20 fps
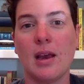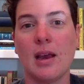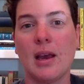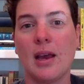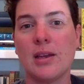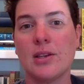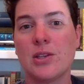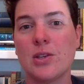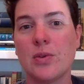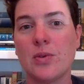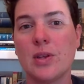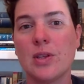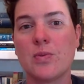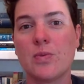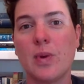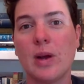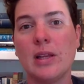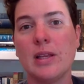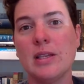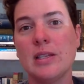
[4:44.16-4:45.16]
And so this
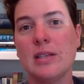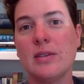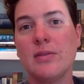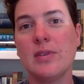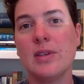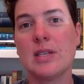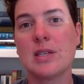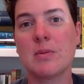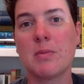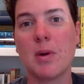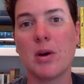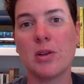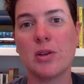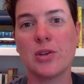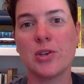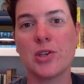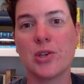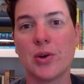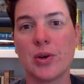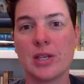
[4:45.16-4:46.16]
relatively smaller
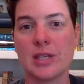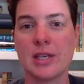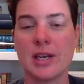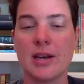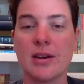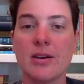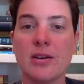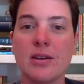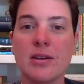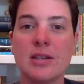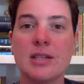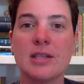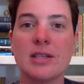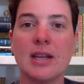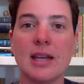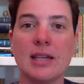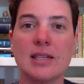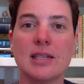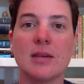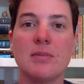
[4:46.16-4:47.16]
choice here
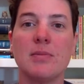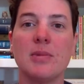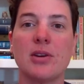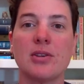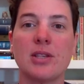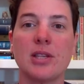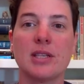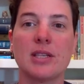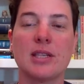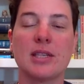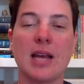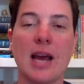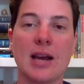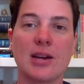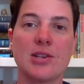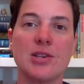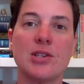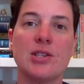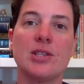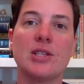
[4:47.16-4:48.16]
sets up Narcissa's
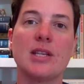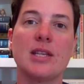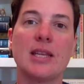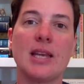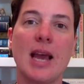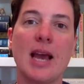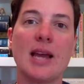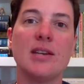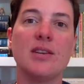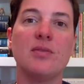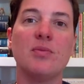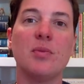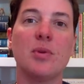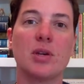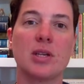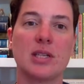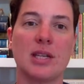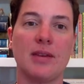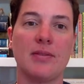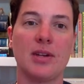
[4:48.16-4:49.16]
actions at the end of Book
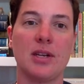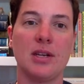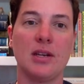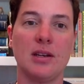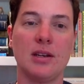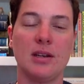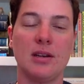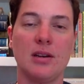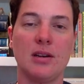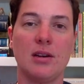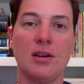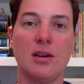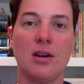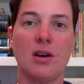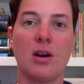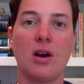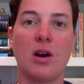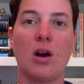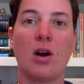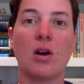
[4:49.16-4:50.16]
7.
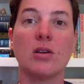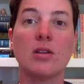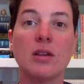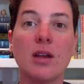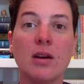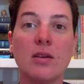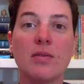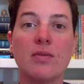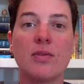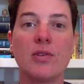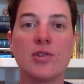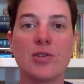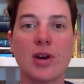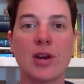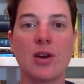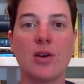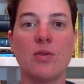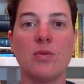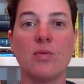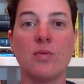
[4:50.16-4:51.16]
Her love for
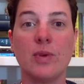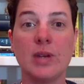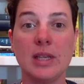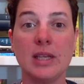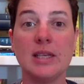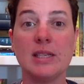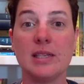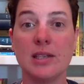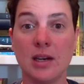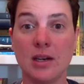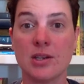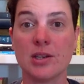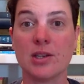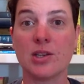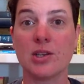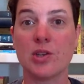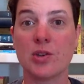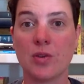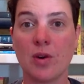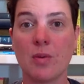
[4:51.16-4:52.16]
Draco really
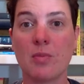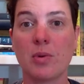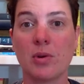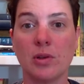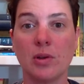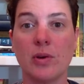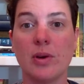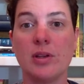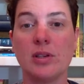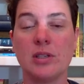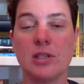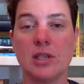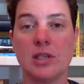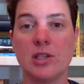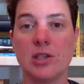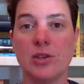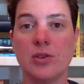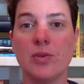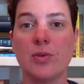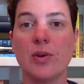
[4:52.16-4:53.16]
does trump her loyalty
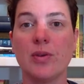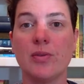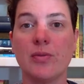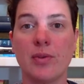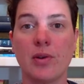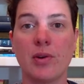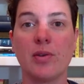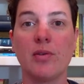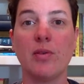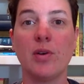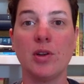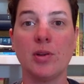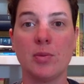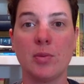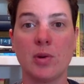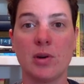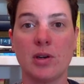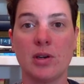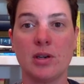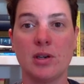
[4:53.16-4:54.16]
to and fear of
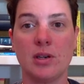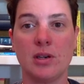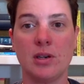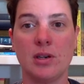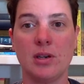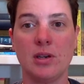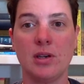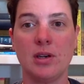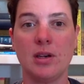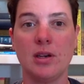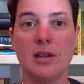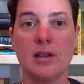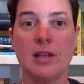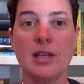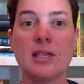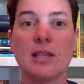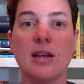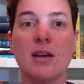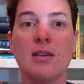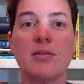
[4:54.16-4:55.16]
Voldemort.
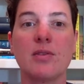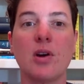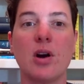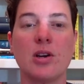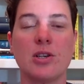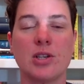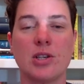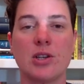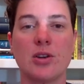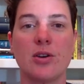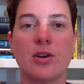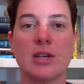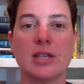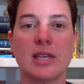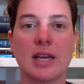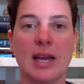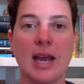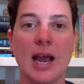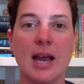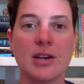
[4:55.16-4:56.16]
This love causes her to
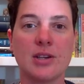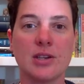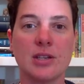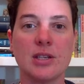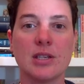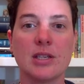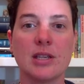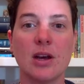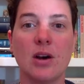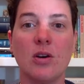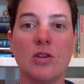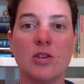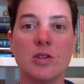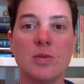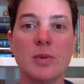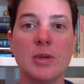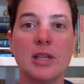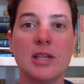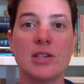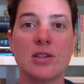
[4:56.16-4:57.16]
take actions that
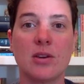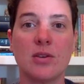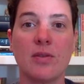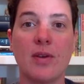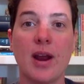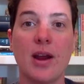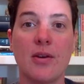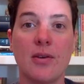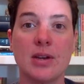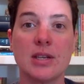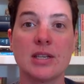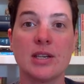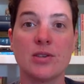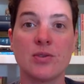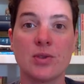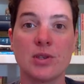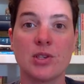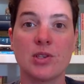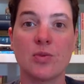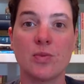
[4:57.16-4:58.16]
ultimately serve Harry's
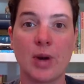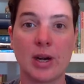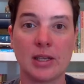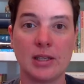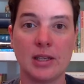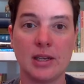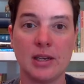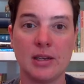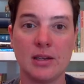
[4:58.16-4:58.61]
interests directly.